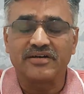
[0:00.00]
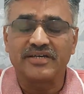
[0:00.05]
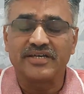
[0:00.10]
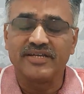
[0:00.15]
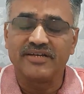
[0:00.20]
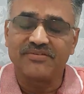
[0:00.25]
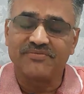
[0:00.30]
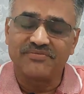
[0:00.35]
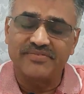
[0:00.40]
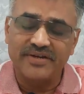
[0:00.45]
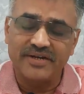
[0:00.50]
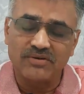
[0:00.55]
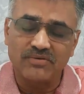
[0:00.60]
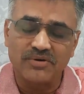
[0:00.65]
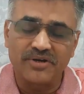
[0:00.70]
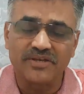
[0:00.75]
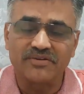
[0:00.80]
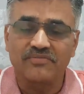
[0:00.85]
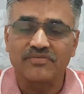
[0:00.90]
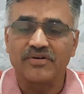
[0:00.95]
in
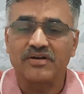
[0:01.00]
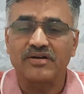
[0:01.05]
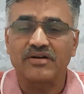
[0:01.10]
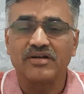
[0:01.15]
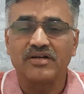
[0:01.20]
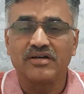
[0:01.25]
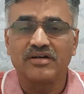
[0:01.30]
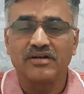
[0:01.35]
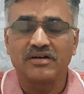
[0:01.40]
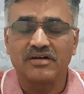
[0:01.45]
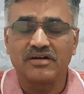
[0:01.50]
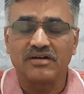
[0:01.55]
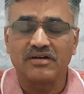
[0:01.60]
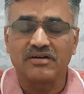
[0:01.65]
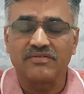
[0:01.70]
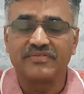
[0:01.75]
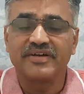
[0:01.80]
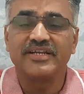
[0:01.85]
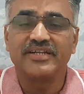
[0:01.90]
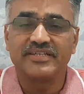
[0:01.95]
going for
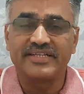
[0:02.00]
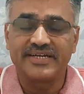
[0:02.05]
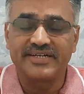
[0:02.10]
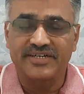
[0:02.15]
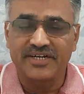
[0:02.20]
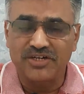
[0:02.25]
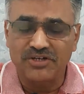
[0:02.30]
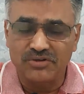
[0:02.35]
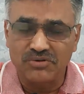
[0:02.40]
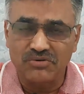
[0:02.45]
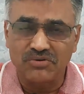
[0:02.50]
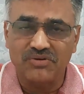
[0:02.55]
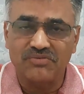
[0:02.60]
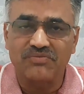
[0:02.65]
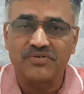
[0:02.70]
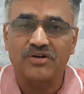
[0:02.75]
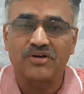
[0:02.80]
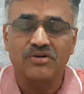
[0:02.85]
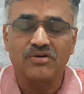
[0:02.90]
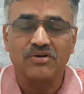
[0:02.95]
when they tend to go
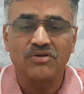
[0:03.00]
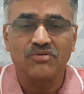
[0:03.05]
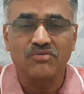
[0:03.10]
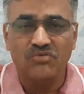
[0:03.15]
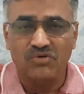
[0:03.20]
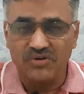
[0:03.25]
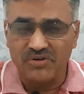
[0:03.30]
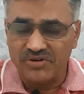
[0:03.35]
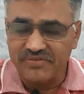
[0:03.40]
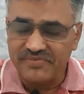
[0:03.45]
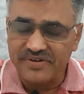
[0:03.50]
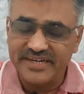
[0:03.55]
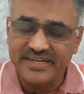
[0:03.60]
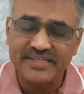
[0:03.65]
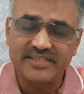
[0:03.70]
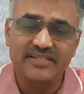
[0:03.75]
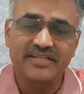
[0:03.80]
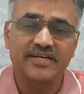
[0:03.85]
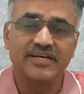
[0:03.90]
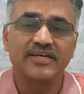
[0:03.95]
for
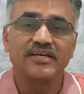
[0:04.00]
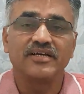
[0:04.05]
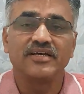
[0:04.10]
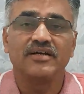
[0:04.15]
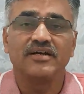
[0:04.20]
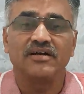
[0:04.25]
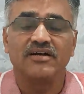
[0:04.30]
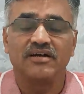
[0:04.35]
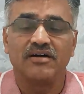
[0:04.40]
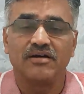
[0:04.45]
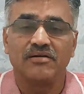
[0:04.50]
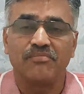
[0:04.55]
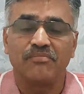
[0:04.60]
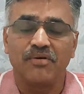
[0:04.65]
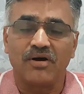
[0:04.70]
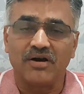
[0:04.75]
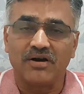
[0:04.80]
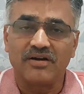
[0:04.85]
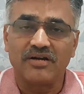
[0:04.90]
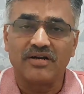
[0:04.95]
overfeeding the
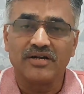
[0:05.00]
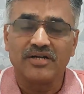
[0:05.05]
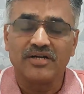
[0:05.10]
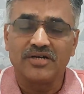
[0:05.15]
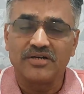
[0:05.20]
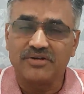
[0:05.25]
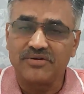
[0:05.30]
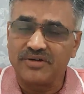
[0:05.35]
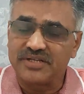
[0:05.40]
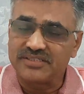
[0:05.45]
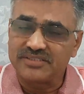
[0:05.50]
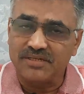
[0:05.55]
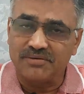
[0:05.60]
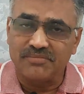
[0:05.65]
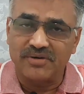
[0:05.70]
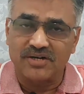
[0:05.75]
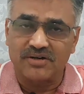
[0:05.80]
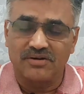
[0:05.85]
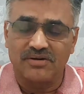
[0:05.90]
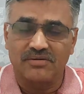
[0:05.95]
pond during
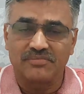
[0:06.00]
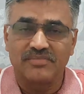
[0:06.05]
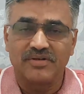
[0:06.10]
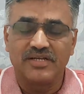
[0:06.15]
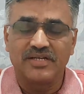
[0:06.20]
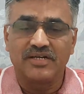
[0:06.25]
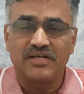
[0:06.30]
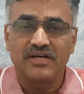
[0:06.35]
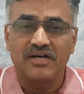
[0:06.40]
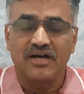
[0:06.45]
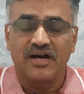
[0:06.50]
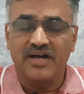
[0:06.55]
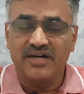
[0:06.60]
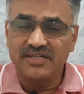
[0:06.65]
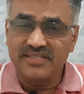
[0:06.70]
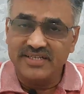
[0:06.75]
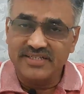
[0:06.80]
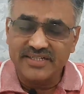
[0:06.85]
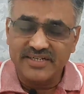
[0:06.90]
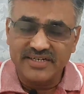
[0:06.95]
summer crop.
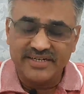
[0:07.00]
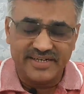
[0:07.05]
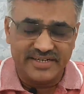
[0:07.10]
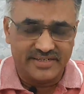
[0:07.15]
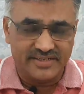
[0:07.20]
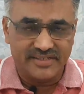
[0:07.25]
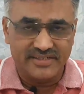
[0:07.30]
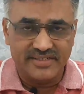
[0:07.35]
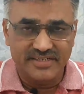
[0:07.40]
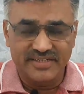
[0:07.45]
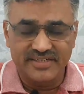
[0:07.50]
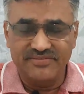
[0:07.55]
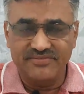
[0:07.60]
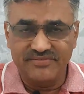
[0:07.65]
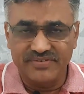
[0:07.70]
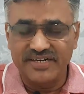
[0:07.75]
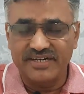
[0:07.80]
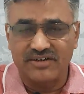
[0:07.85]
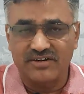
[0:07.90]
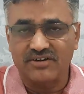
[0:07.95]
On the other hand,
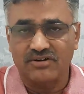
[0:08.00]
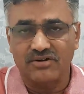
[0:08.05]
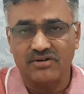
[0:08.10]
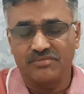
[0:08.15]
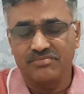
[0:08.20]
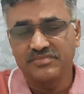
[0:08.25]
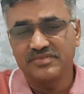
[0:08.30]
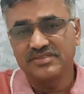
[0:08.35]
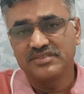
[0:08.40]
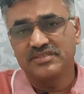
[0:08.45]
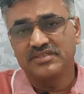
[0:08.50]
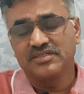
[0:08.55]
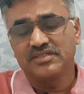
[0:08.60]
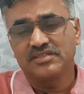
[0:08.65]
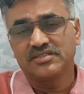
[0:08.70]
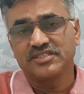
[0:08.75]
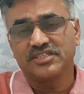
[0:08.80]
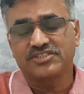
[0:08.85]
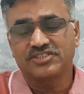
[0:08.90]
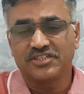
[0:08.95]
in winter crop,
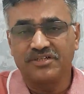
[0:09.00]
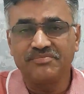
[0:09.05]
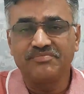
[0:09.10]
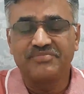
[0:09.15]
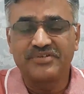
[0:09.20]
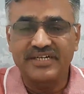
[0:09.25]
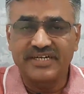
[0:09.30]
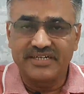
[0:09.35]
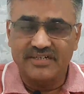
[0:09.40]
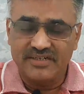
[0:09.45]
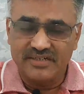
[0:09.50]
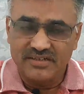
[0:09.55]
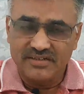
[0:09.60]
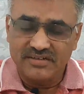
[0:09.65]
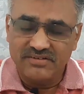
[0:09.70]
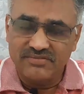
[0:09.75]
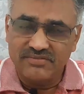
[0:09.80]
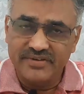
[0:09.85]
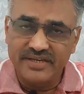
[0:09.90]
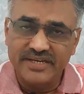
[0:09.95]
the shrimp eat
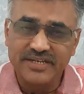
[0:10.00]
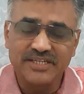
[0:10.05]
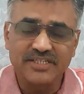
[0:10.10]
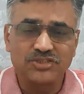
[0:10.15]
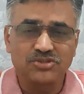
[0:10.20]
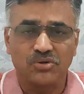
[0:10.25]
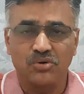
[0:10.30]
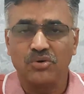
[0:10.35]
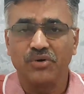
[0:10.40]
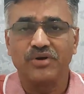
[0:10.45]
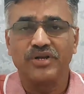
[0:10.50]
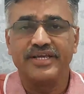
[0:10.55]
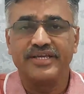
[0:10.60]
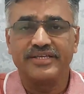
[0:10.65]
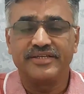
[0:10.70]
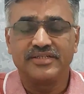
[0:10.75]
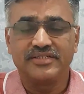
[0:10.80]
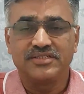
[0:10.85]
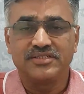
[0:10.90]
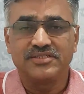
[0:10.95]
very slowly.
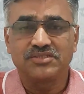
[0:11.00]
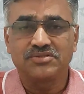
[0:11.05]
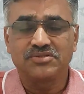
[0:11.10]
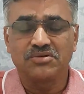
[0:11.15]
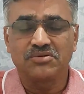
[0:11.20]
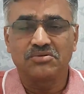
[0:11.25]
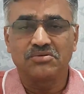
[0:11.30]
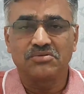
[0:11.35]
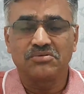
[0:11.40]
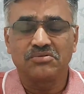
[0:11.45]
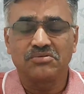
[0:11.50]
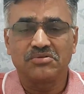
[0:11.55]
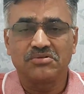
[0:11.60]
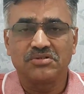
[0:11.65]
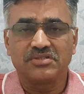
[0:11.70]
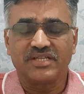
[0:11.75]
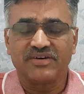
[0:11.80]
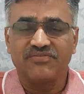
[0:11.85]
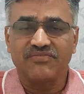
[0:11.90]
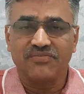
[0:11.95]
So
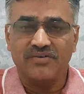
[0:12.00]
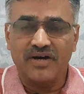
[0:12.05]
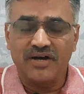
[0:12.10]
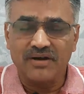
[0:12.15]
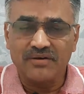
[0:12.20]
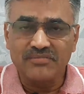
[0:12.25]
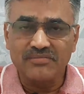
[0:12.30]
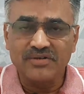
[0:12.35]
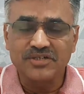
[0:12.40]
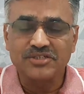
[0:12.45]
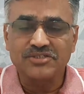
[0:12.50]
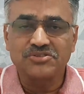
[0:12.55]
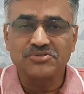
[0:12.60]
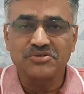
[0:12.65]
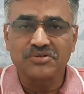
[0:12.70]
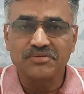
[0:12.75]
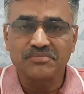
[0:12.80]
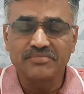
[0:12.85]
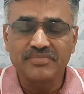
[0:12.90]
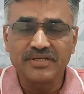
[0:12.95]
the farmer
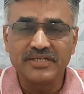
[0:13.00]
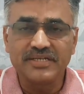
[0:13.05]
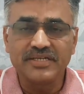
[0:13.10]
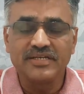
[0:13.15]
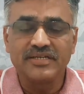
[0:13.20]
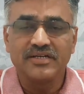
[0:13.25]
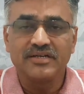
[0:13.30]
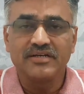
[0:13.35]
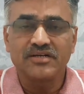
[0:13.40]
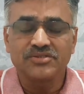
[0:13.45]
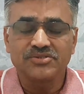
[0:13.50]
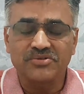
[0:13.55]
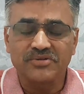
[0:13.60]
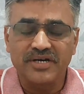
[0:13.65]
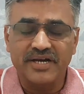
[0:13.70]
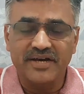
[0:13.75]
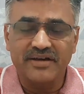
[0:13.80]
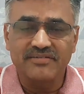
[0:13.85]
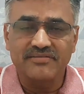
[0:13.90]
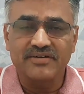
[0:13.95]
should
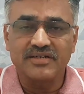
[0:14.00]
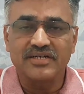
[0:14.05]
have